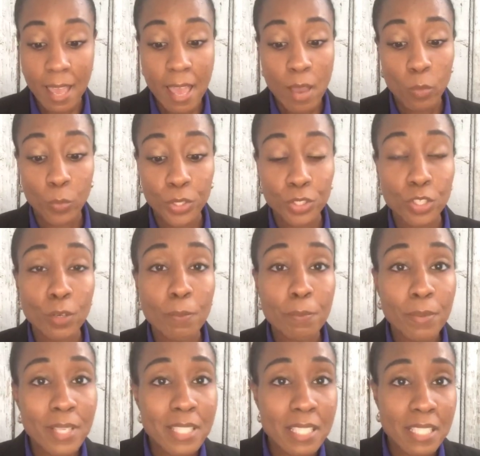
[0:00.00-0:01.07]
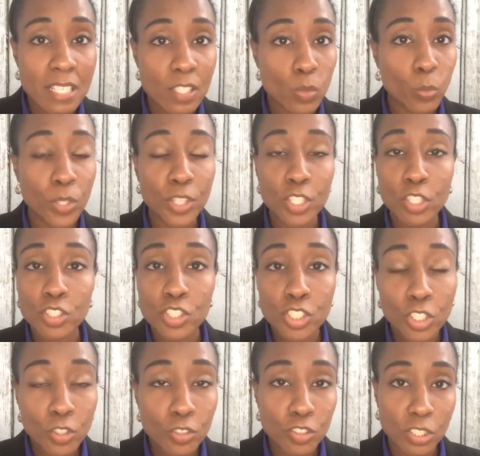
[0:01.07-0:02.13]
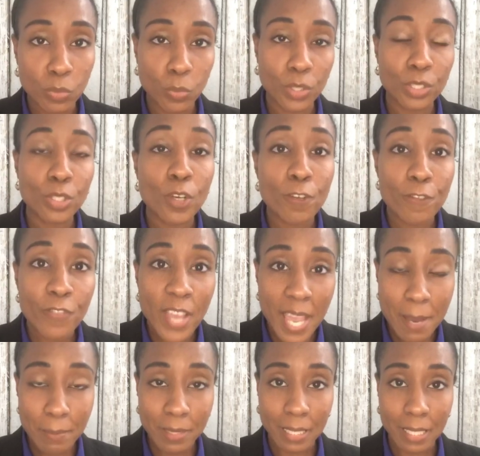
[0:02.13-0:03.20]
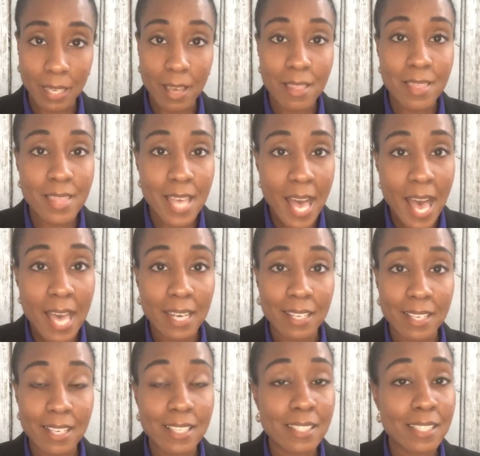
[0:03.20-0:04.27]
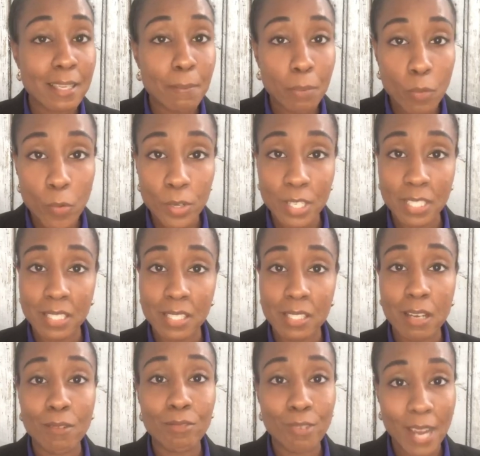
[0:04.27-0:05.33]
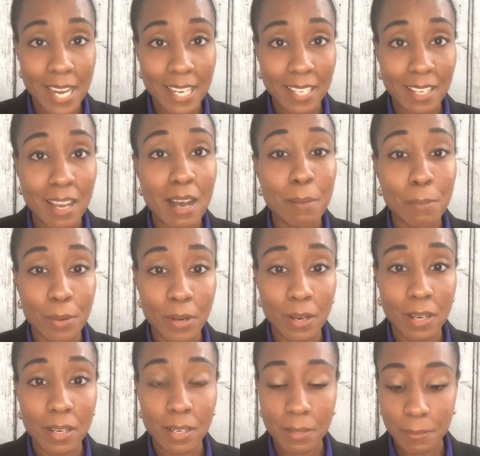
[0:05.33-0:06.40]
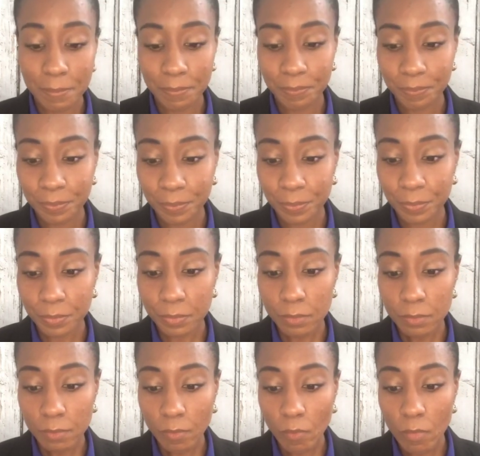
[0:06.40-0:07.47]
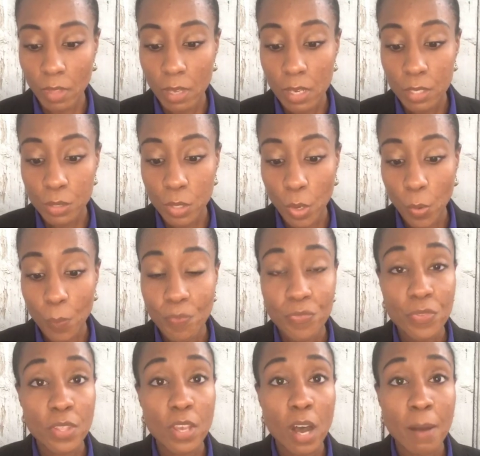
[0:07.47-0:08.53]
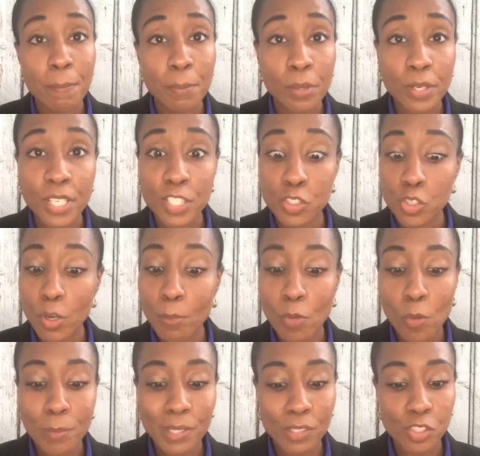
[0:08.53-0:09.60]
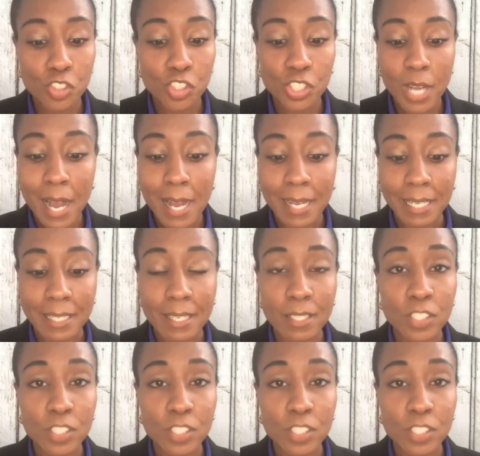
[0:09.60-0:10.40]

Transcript: with your business, with your children, with your family. That is the importance of writing a book. So, a book is your moment to shine